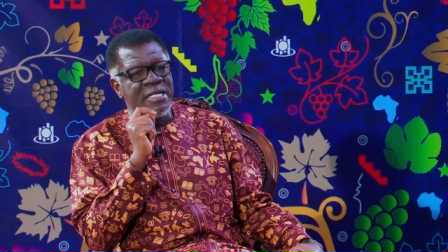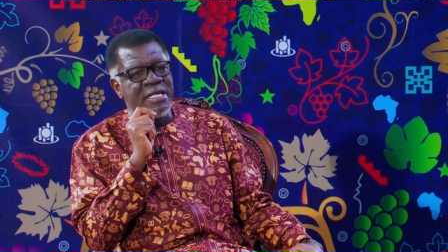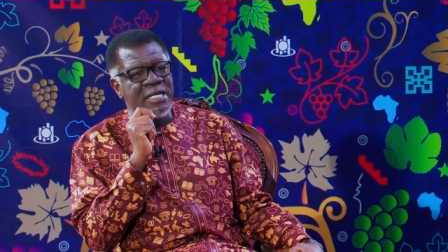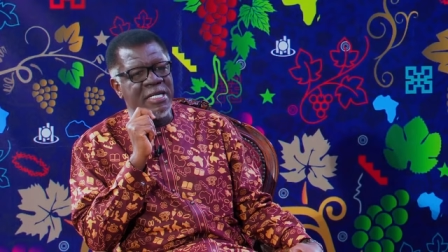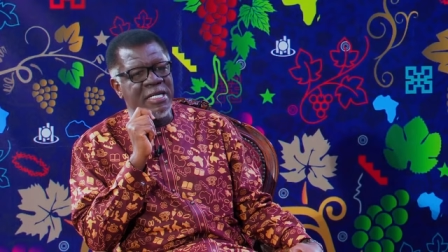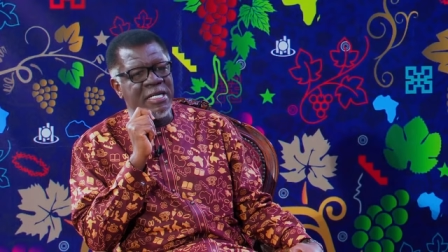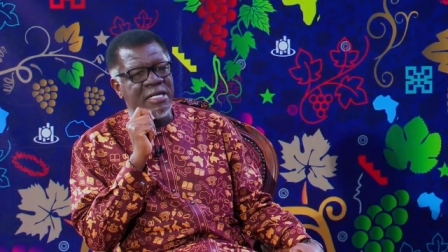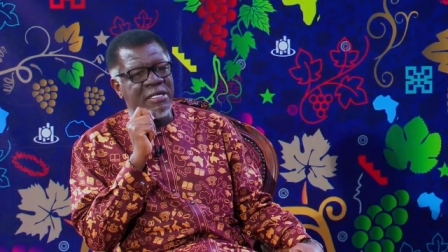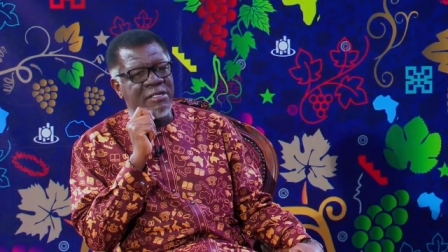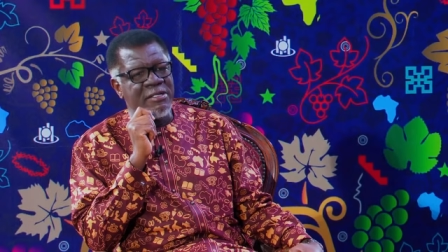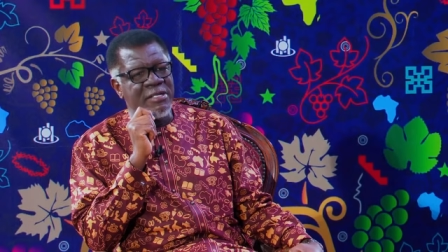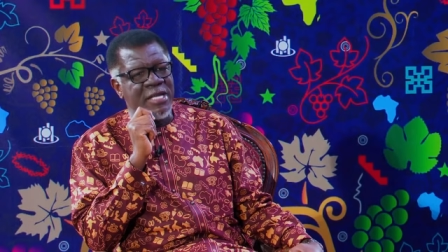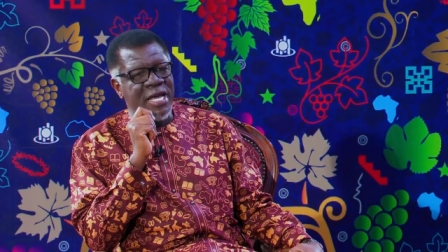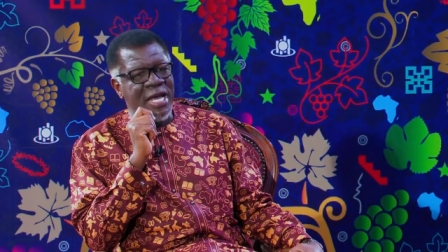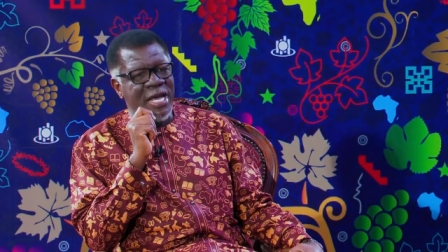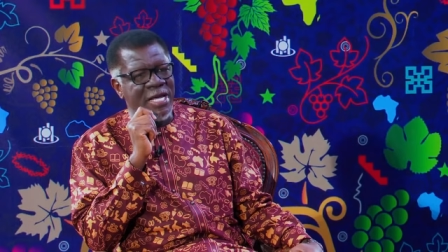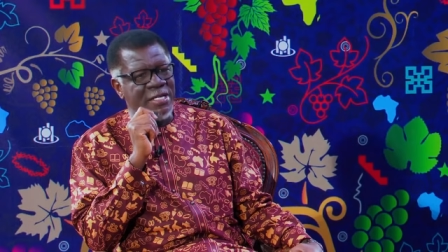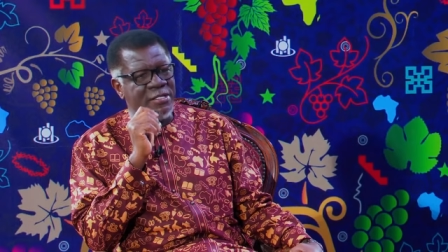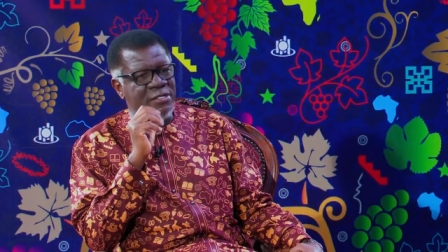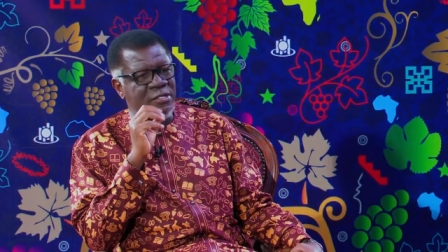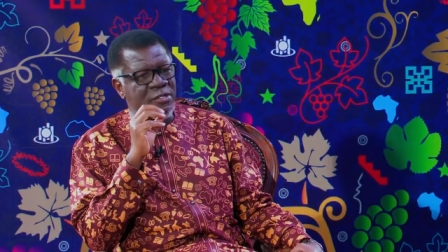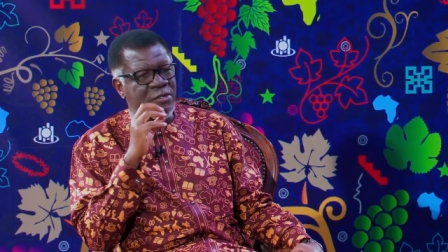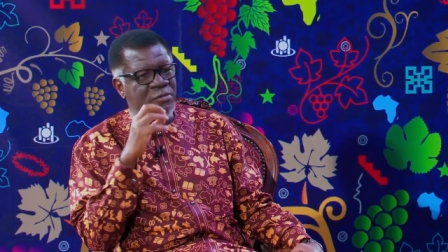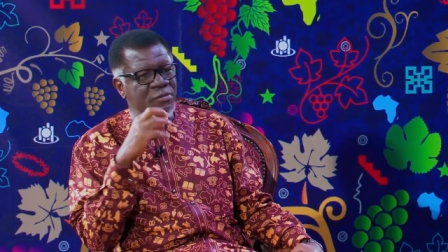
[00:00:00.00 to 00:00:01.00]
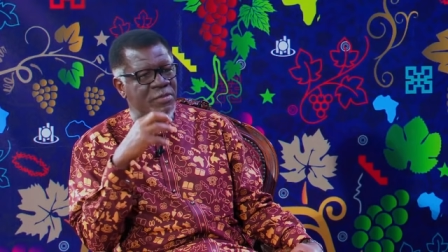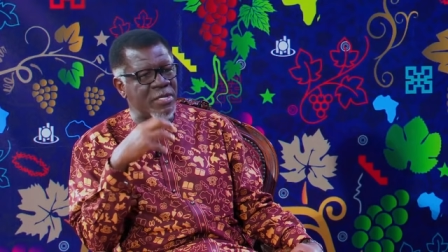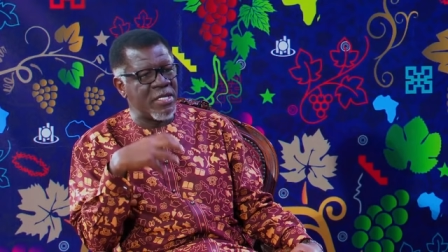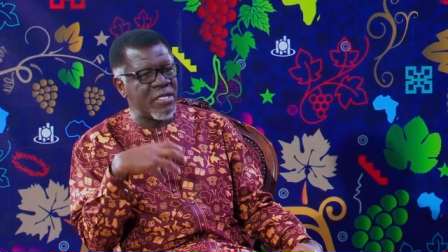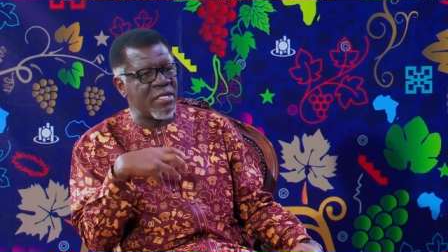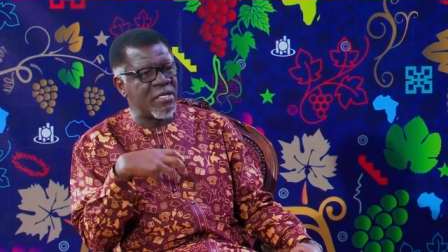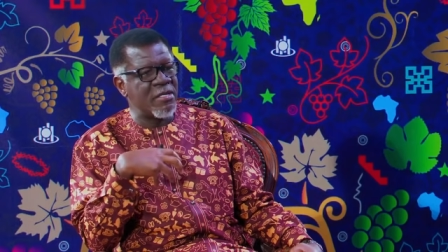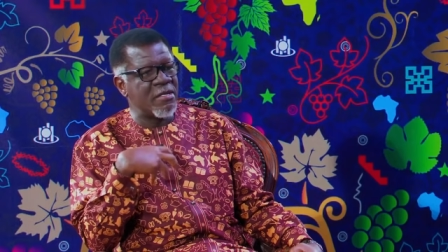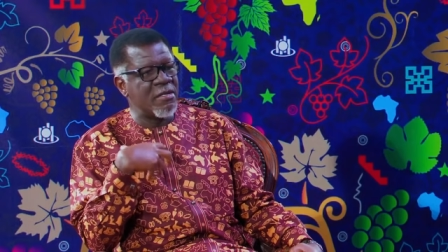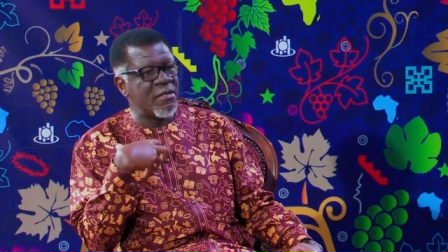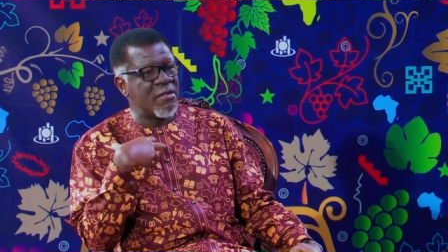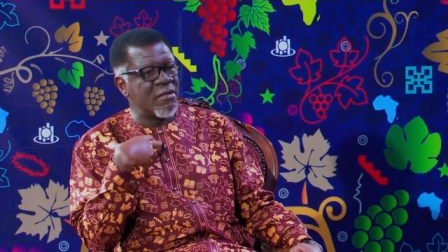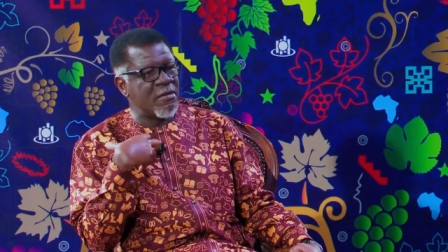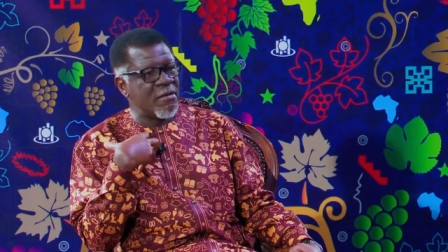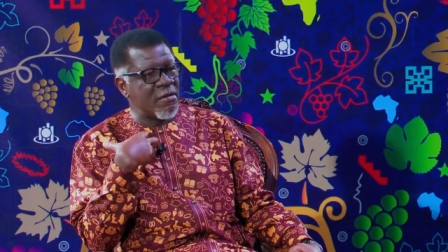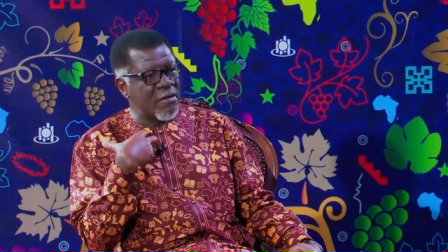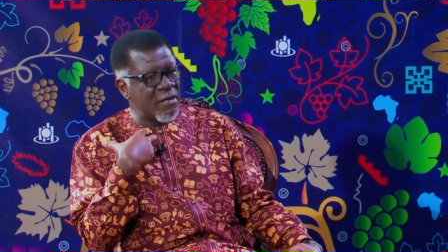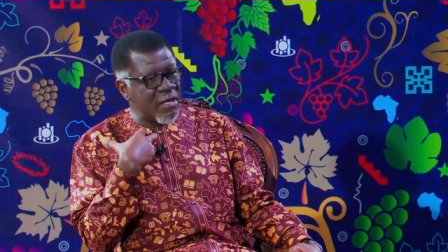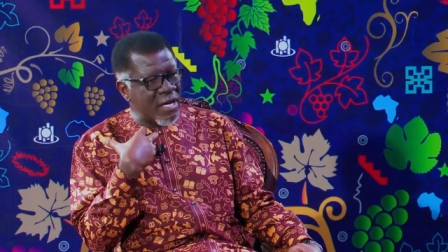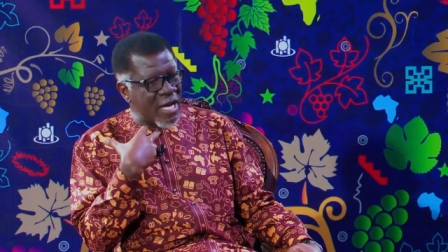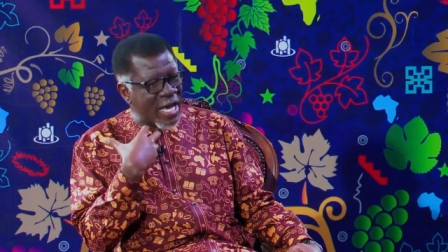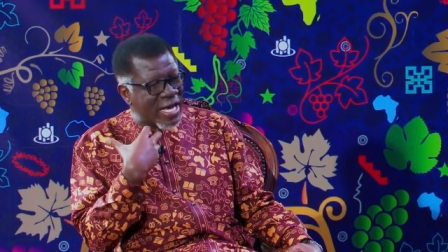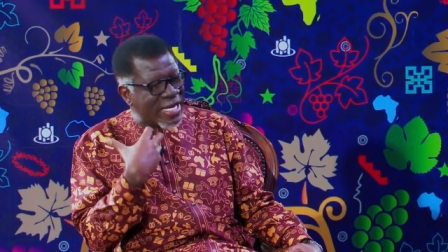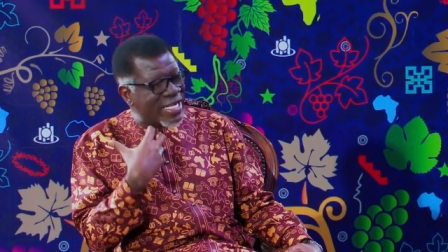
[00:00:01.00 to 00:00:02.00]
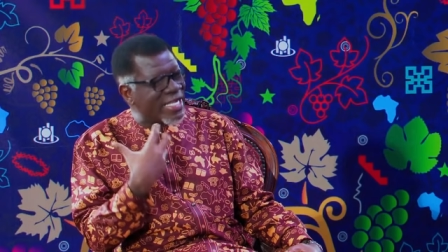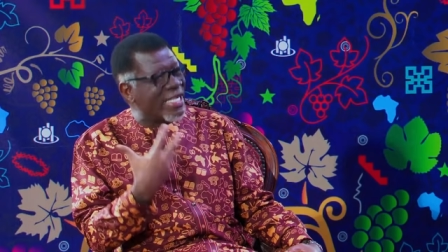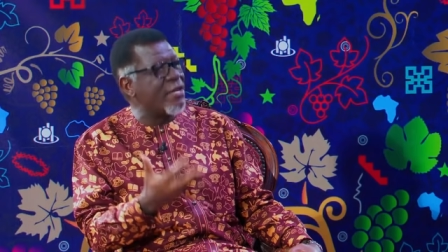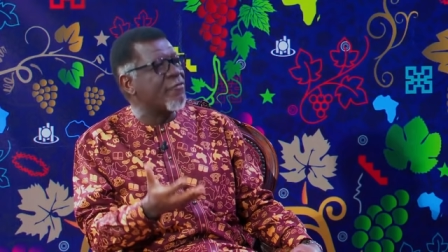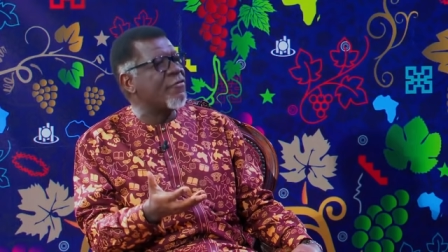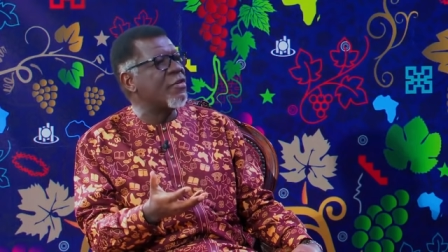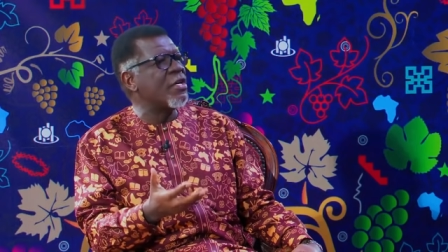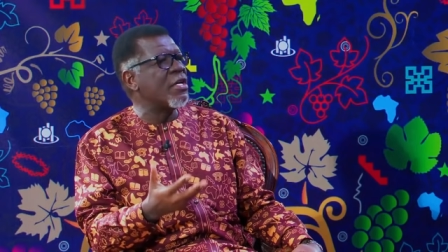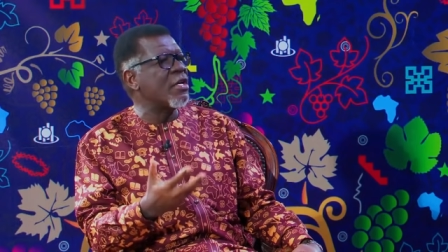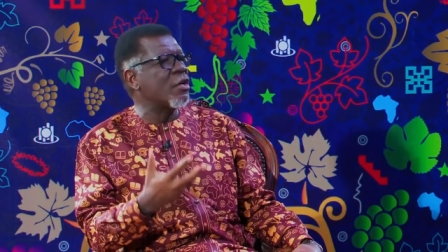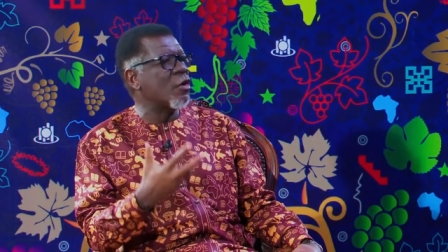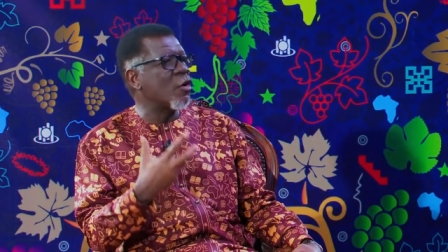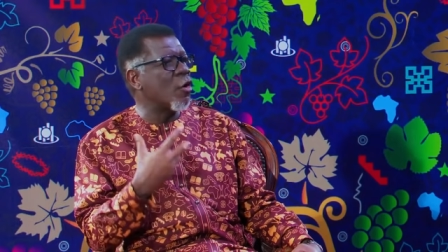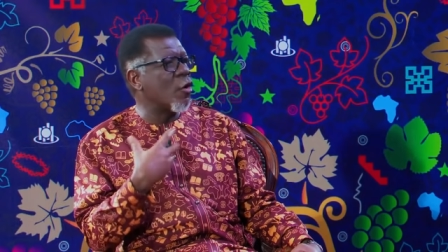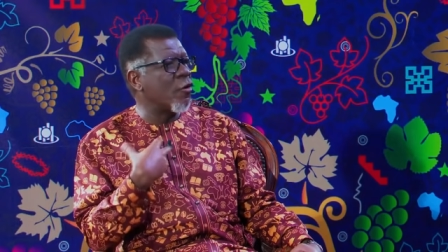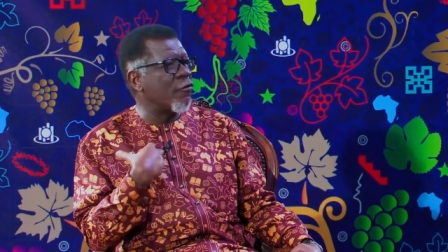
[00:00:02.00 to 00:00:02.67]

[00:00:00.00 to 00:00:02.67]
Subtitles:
there has to be a giving